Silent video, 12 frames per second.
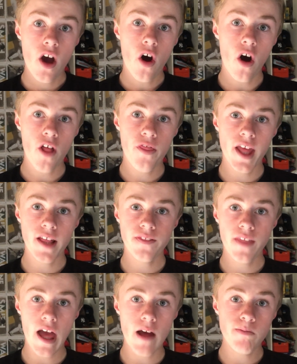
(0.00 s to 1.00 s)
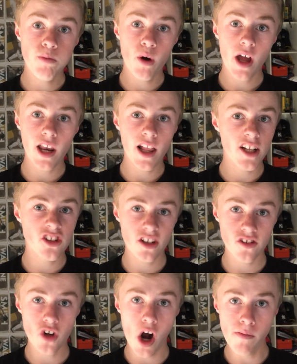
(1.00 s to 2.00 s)
I think that Port Adelaide should
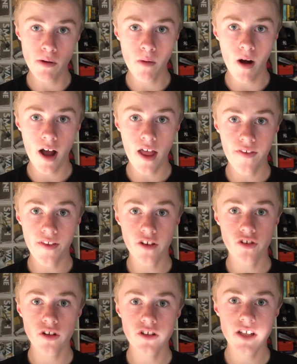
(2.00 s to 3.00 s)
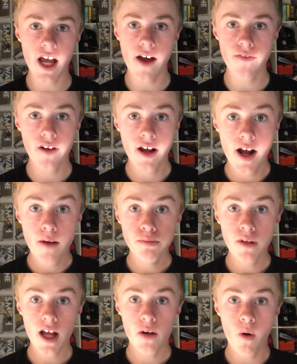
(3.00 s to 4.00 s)
just compromise. They should just have
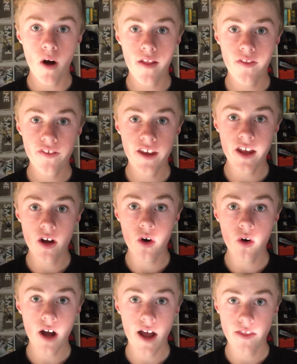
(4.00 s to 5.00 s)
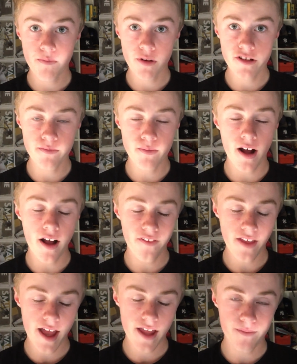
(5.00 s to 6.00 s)
black, white and teal and the prison bars,
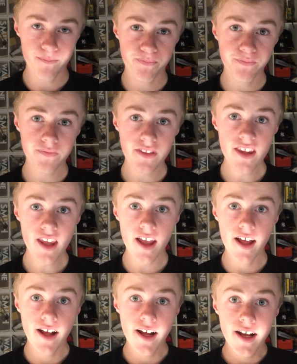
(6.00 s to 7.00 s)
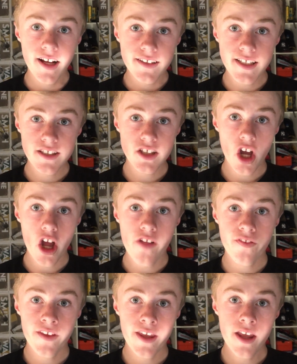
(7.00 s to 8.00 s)
and this
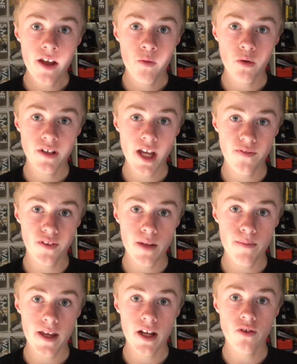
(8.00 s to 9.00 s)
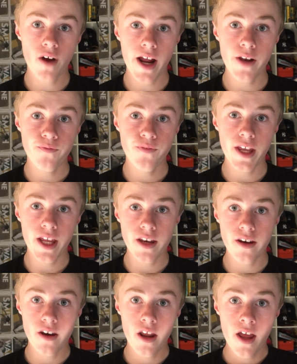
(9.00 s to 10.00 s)
Guernsey would definitely be a great fit
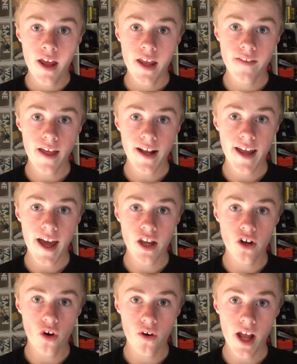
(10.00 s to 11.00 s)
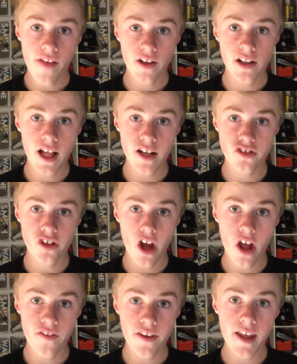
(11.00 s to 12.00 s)
in that category as a Clash
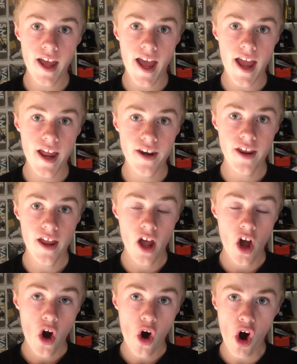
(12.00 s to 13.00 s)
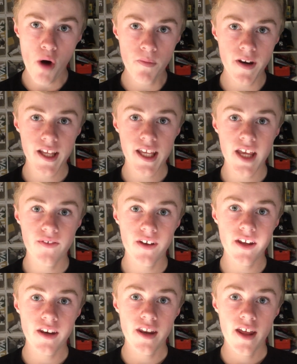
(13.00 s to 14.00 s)
Guernsey, and I'm going to give it